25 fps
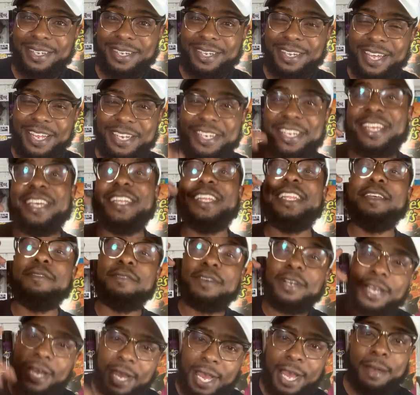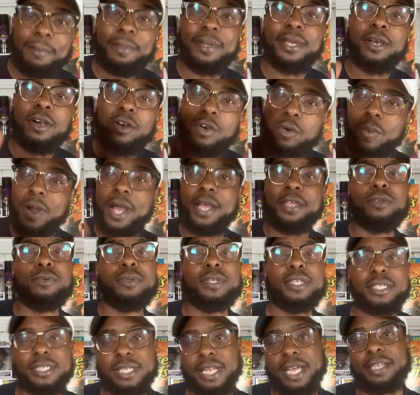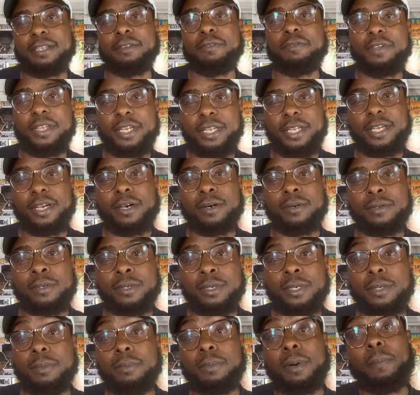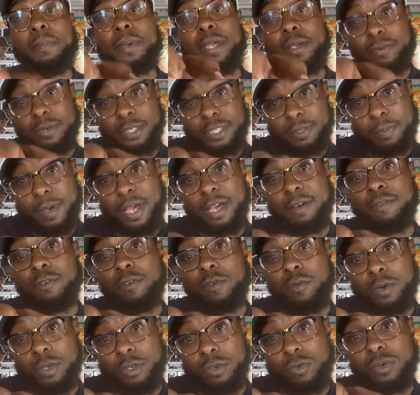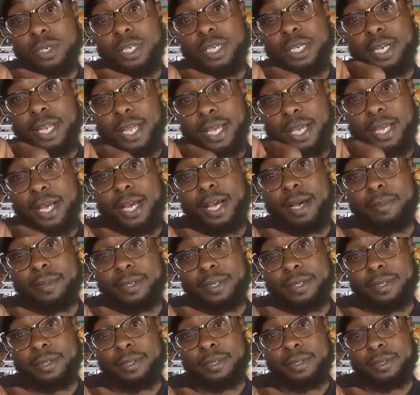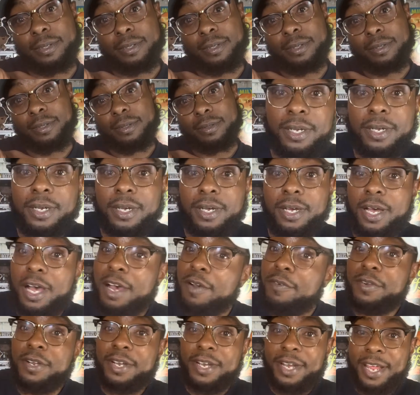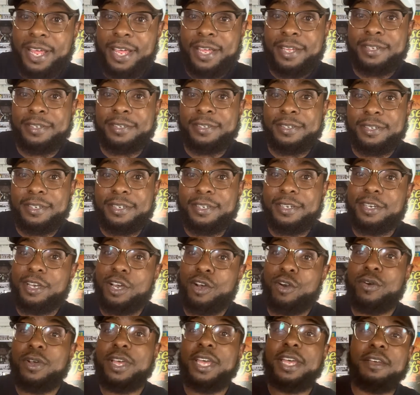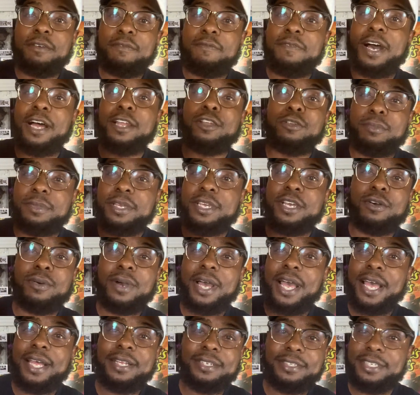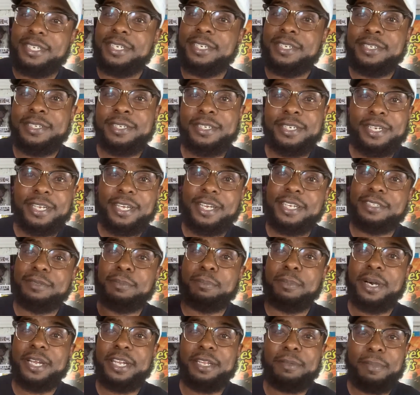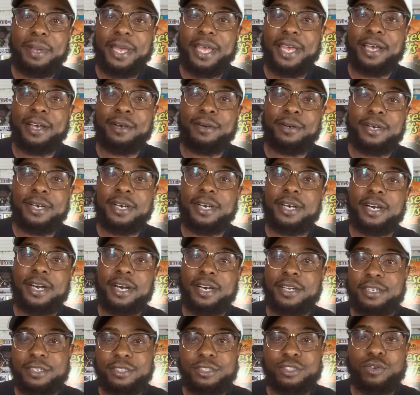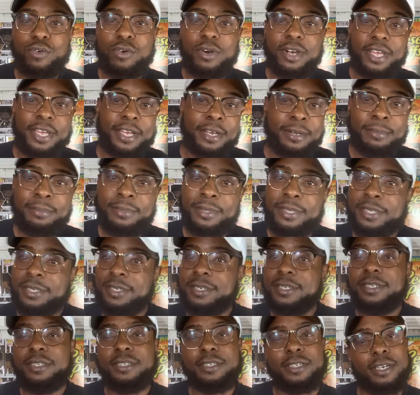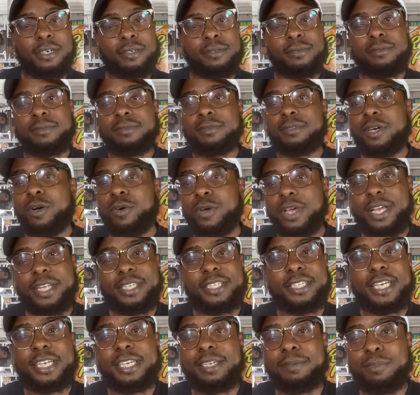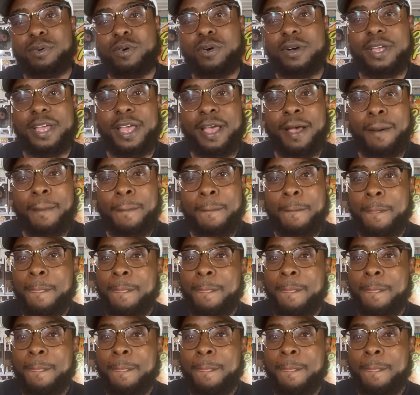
And then leave a comment on why you dislike the video. But be respectful when you leave that comment. Other than that, go ahead and follow me on IG it's moneybound underscore M. You know, go ahead and check your boy out.